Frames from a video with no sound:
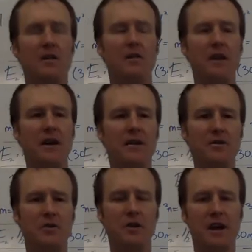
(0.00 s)
then
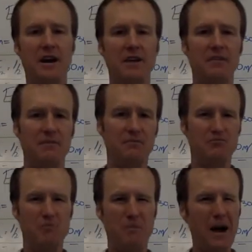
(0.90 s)
you can kind of
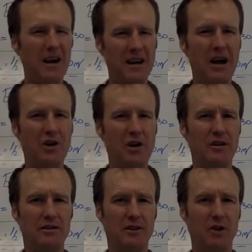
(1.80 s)
back
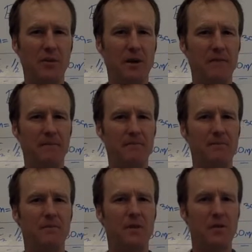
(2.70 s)
calculate a little bit.
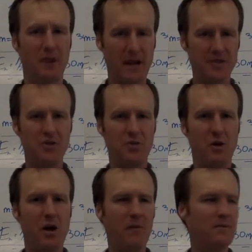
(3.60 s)
The last 2
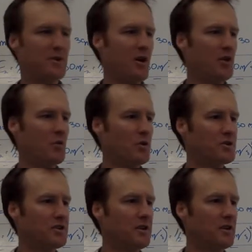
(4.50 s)
problems on the
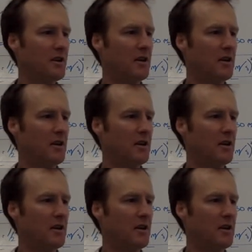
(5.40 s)
worksheet